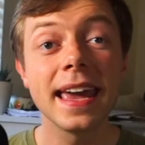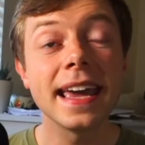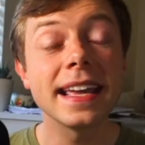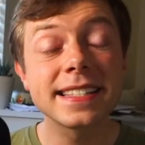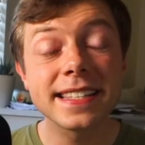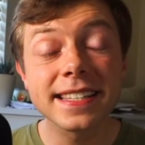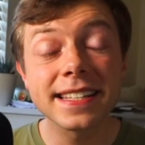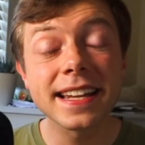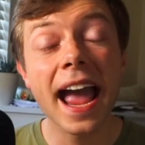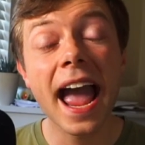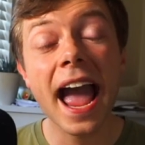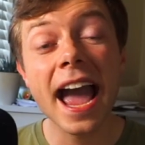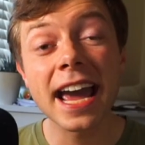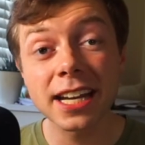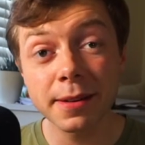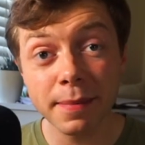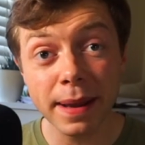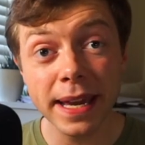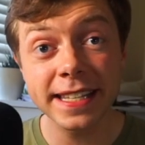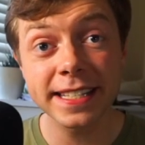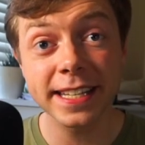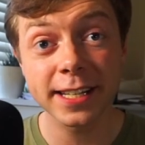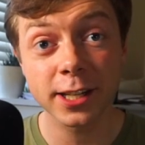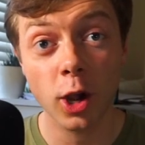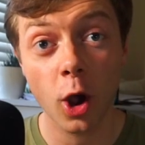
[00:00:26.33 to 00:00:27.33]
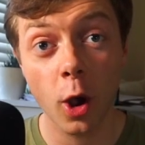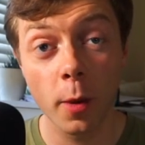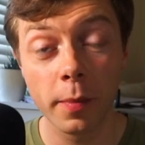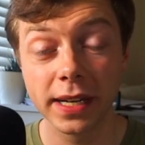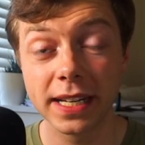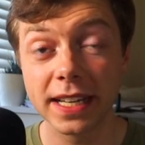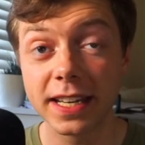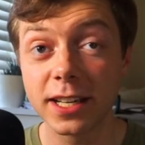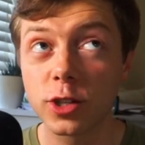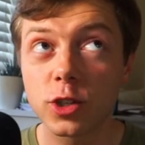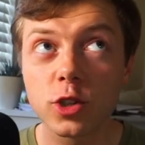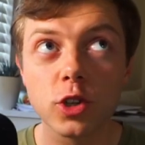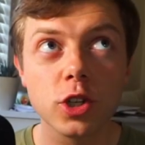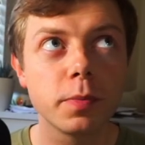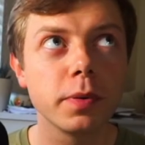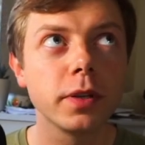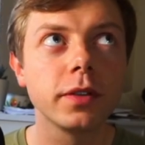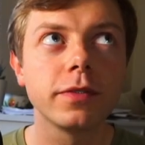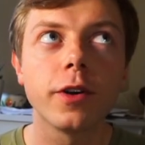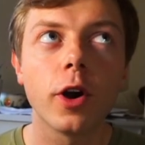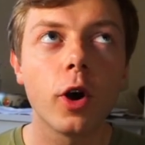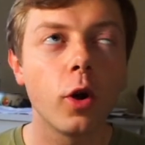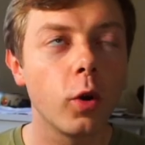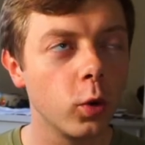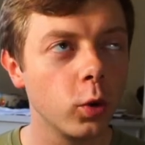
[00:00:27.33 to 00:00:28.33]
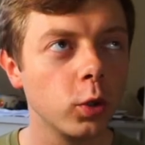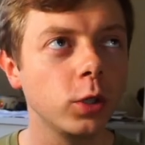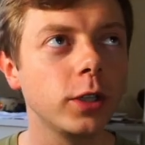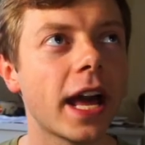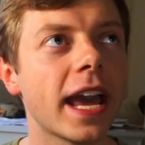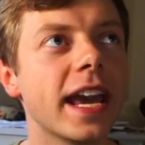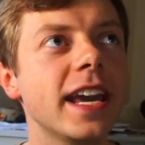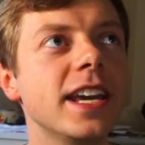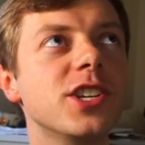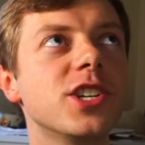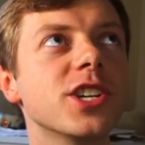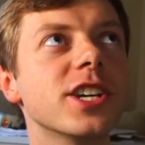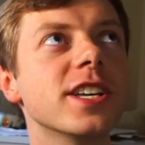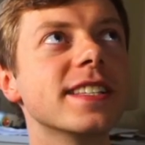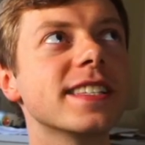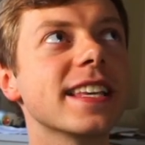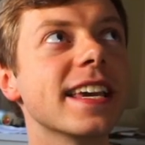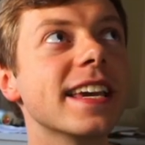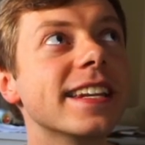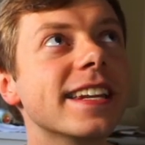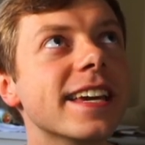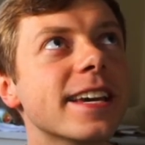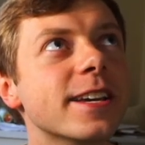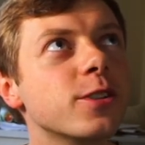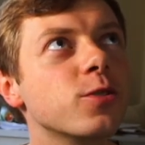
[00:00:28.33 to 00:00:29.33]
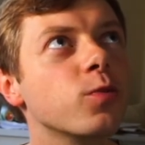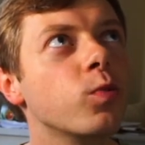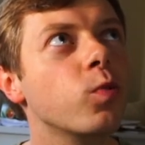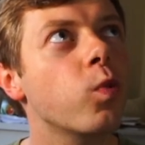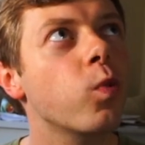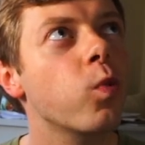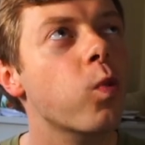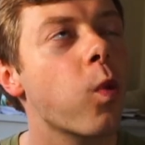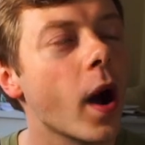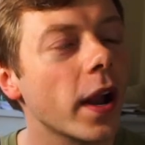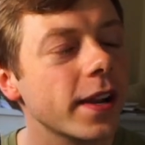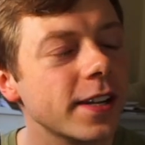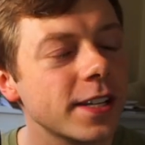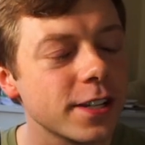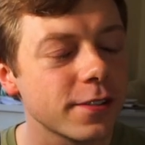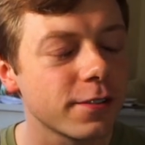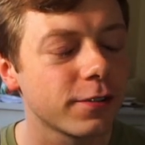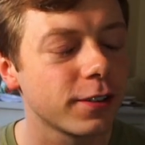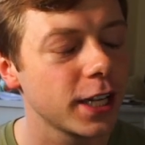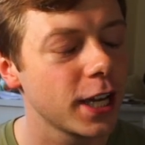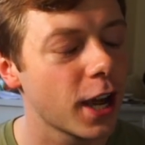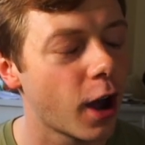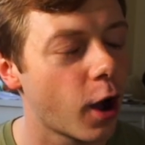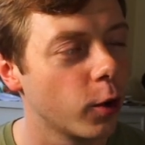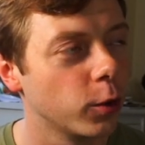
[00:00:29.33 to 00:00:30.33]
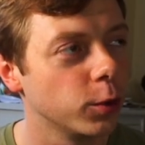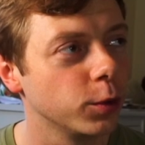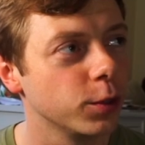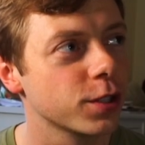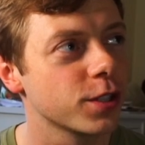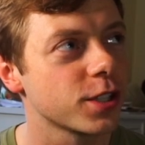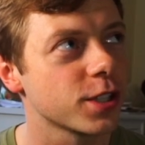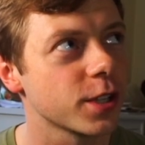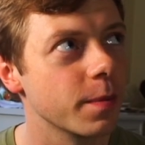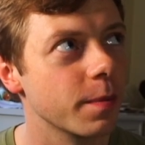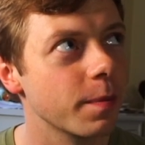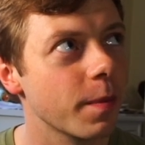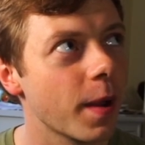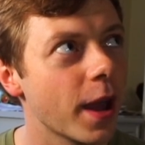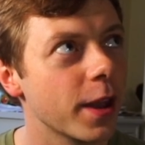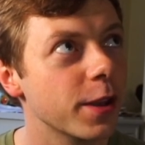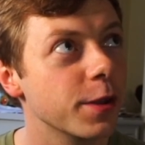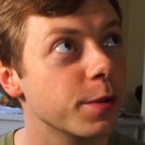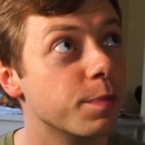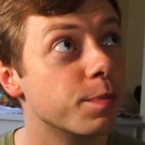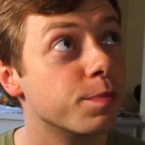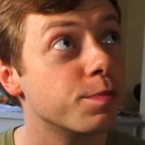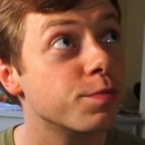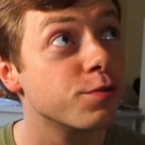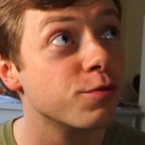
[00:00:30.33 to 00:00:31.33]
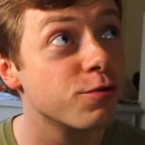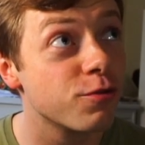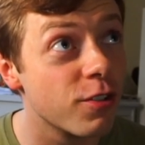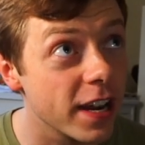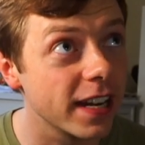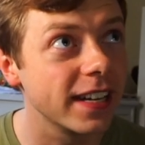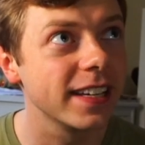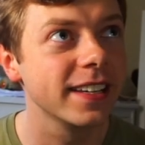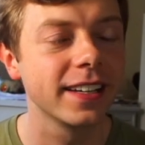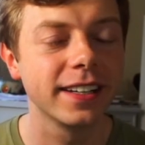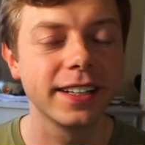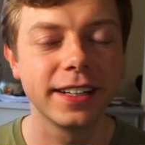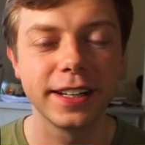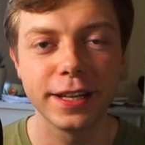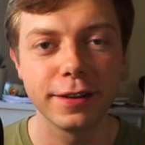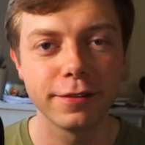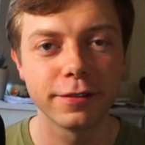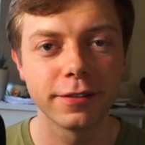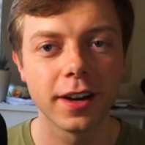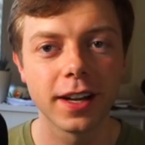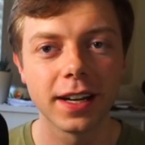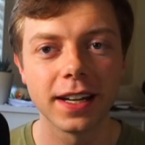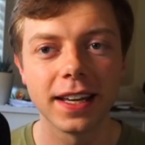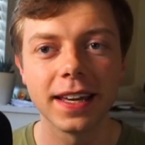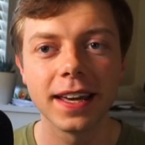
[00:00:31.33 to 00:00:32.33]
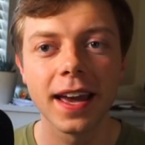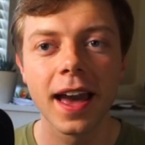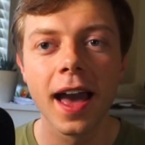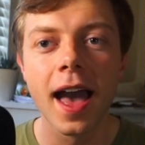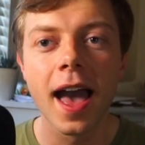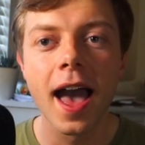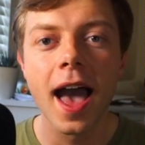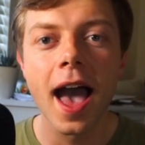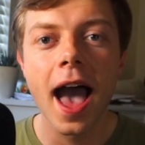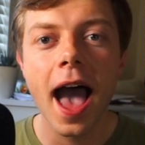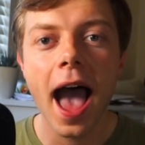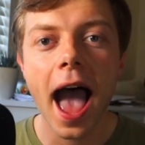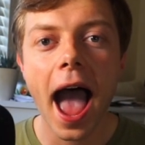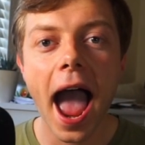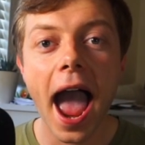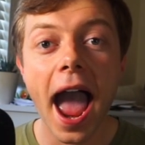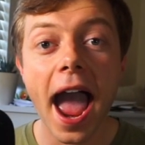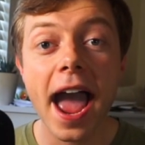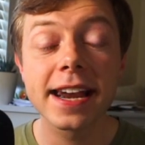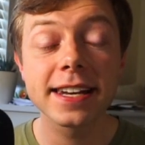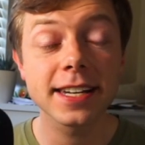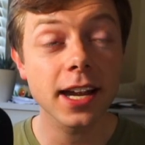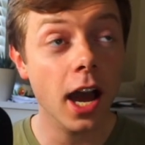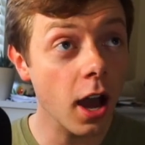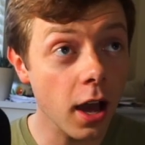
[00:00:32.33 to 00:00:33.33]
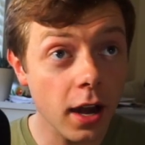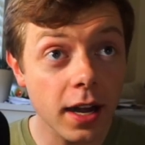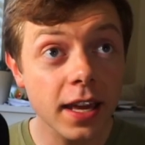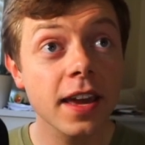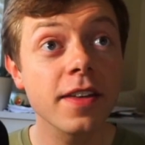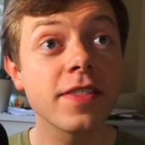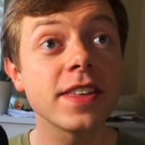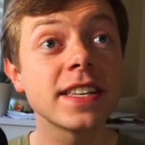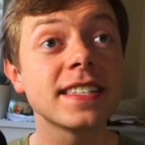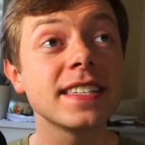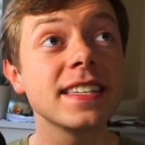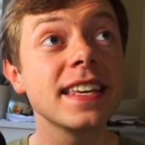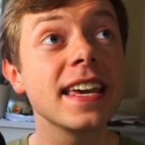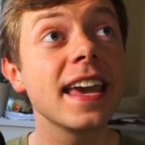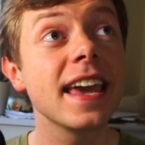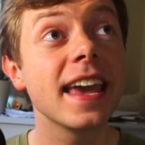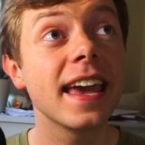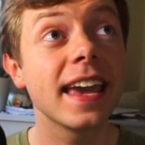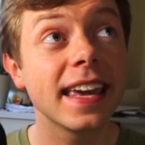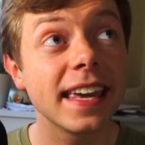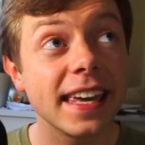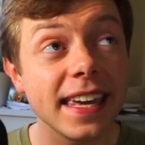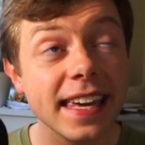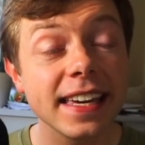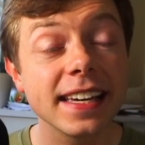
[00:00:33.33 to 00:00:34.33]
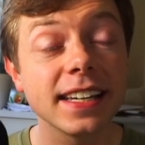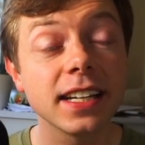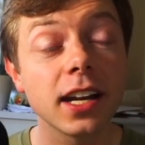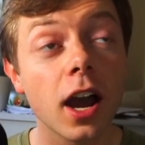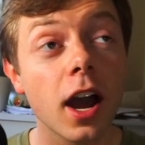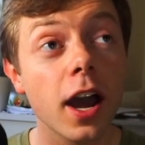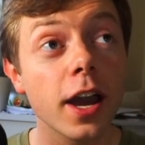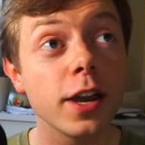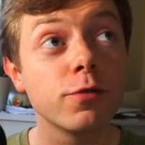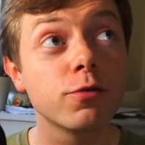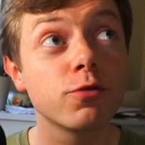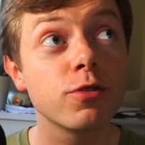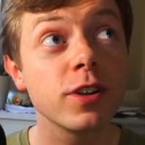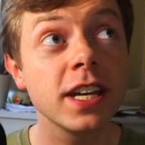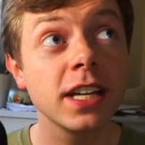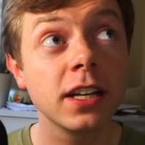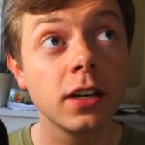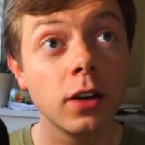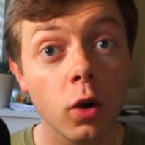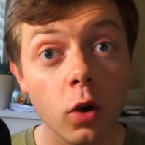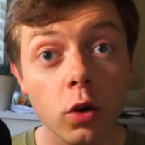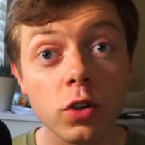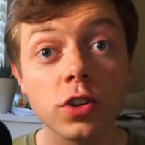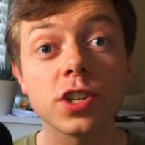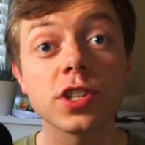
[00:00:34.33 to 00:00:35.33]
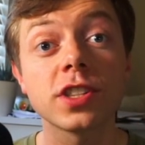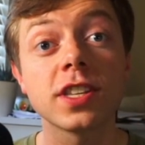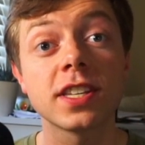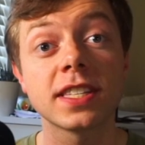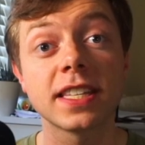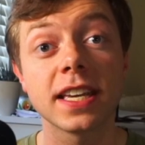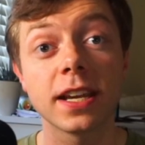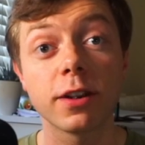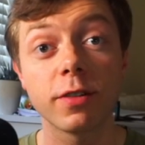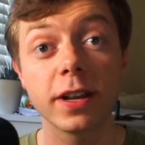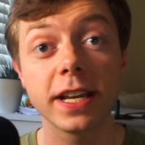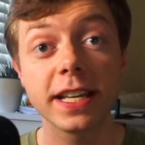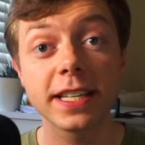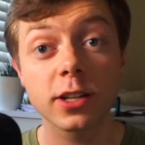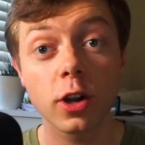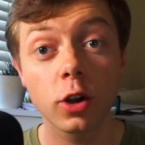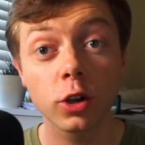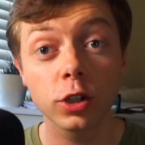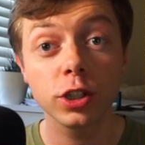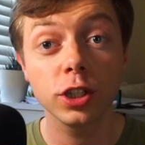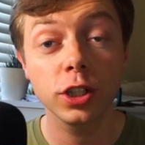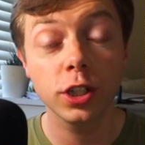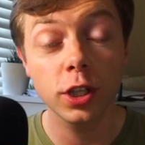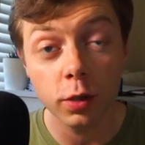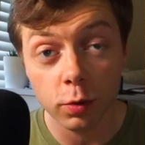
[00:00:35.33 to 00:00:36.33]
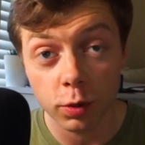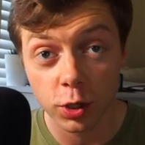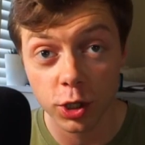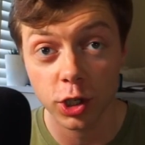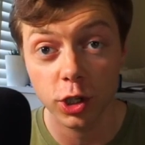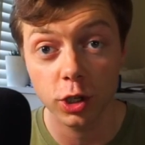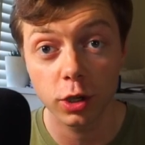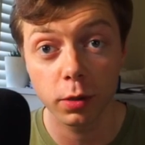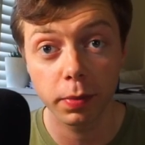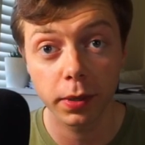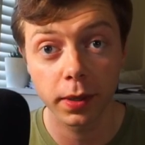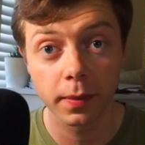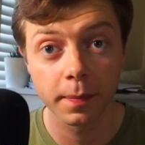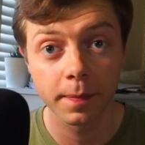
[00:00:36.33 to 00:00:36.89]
It's an animated comedy suitable for all ages. It is wonderfully wholesome and brilliantly funny. And earlier this year, he and I relaunched the series on YouTube.